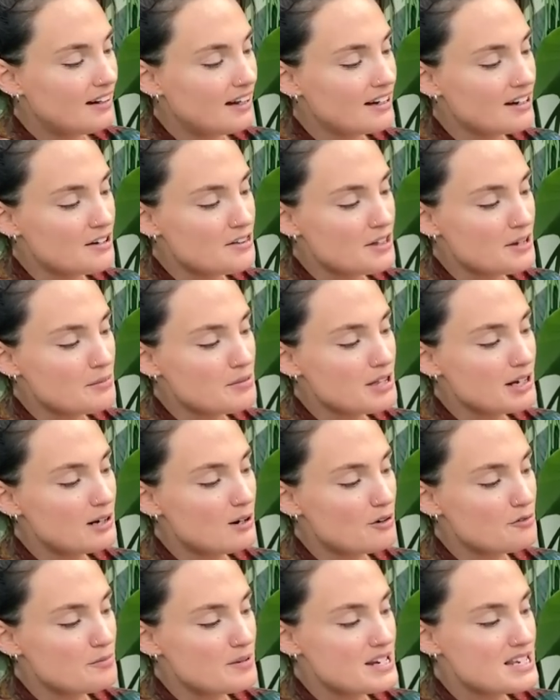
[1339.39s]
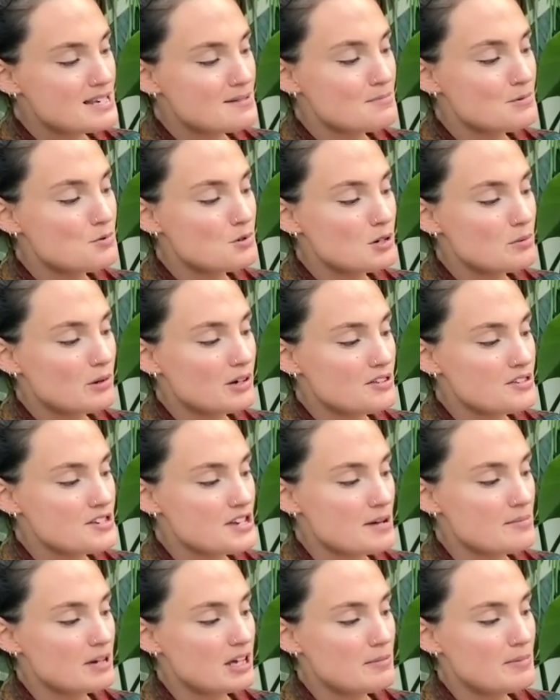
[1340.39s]
And I think with a lot of my smaller ones,
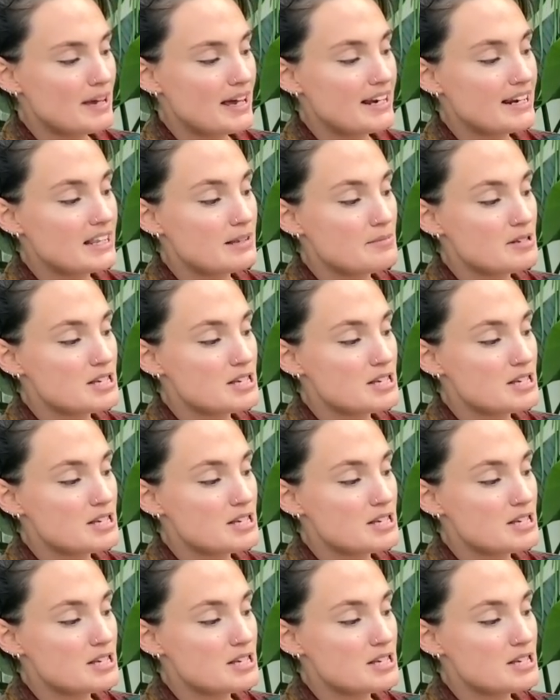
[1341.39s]
I'm going to be getting them